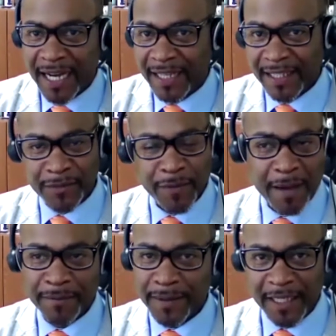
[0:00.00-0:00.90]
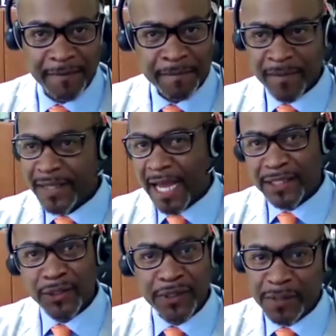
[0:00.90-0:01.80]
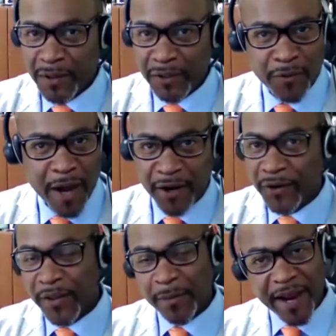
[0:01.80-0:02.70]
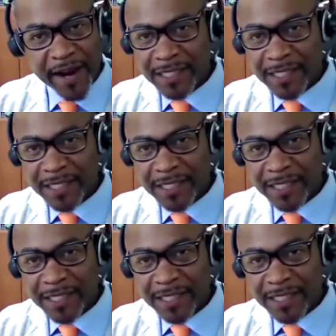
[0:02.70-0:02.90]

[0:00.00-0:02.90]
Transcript: There's probably not a student in this building who I don't know their parents